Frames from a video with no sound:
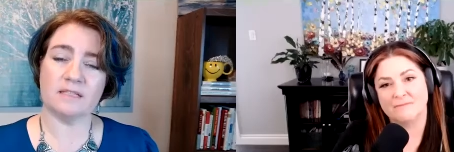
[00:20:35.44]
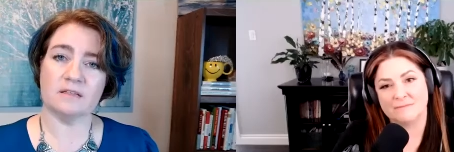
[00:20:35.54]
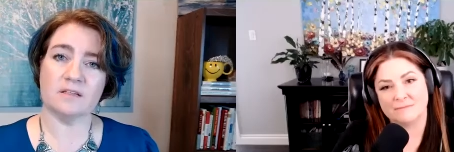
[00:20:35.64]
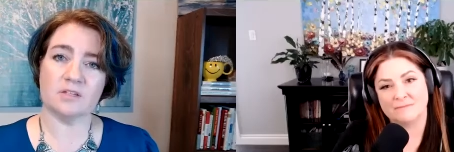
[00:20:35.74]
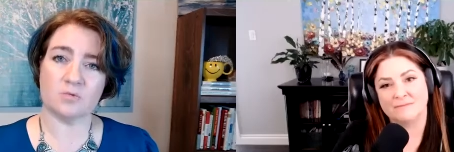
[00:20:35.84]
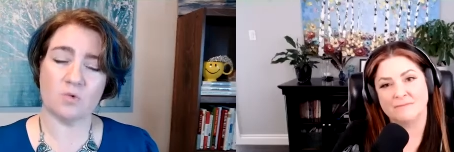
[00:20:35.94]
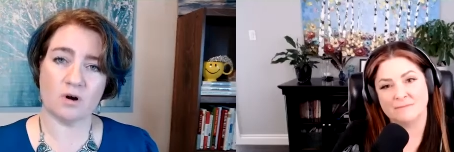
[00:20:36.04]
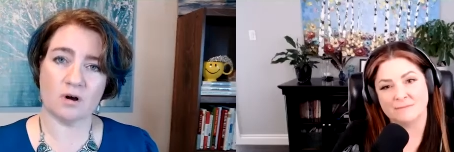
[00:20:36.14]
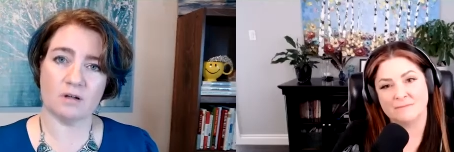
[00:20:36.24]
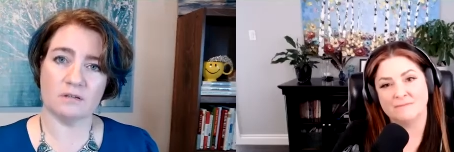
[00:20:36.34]
Speaker 1: in this
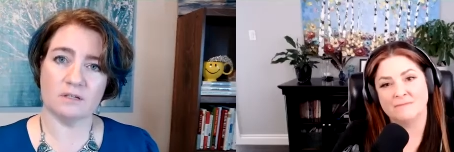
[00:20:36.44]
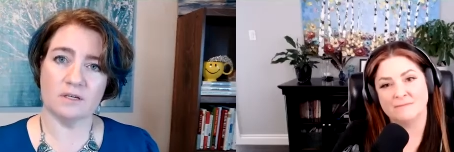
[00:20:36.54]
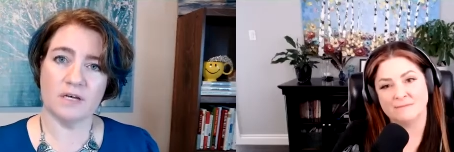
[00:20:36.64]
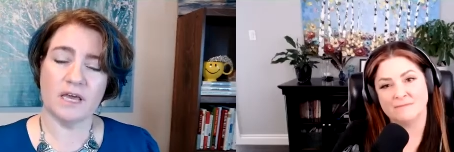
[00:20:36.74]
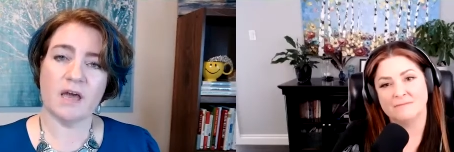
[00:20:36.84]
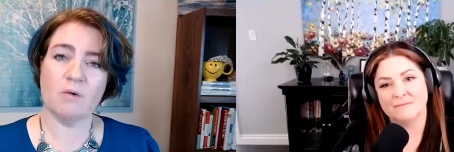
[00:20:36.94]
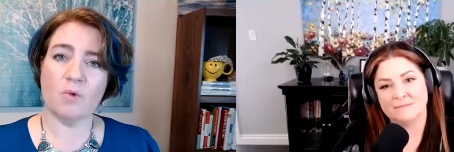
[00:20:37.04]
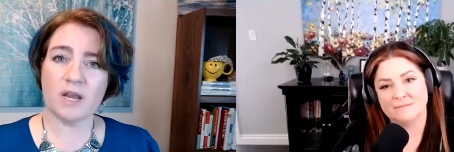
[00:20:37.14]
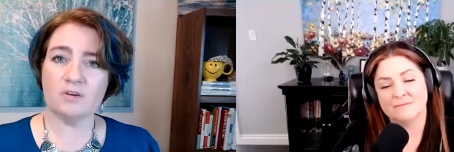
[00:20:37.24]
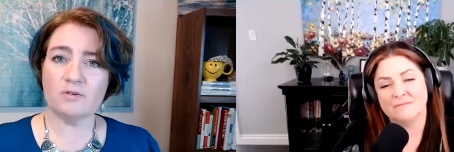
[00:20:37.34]
world. And
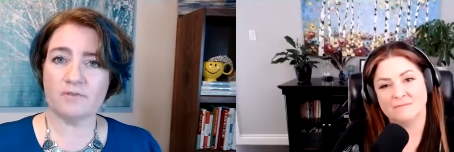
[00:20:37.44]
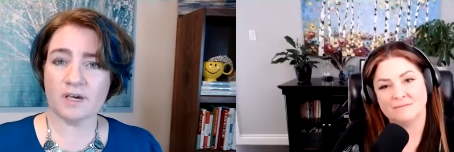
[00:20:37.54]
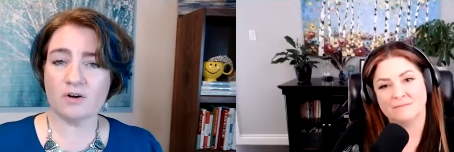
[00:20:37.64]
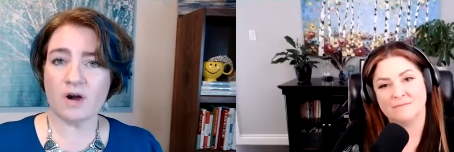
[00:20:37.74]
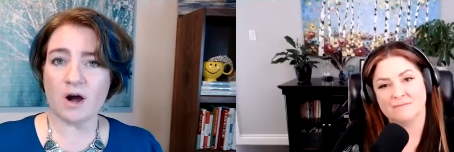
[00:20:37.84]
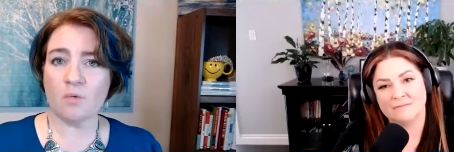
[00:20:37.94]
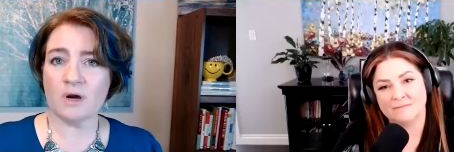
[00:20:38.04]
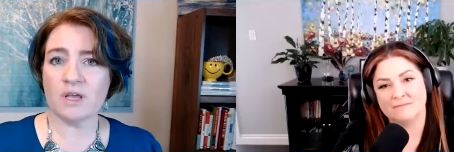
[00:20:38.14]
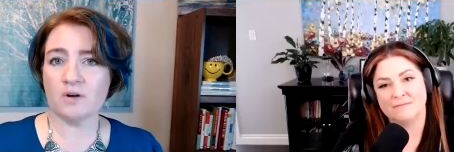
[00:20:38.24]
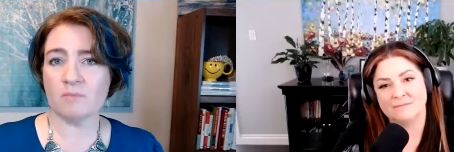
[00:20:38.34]
when you figure out what your